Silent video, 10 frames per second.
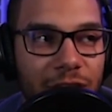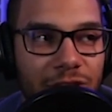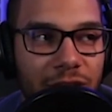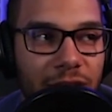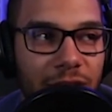
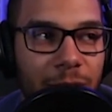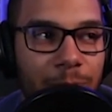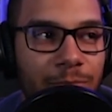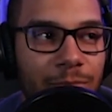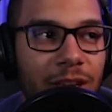direction they'd go.
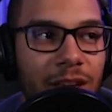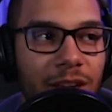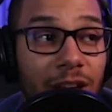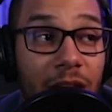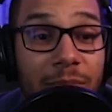
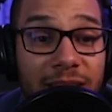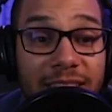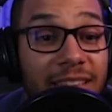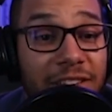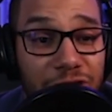No, I'm not
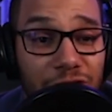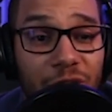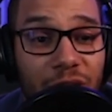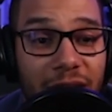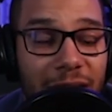saying they should do that.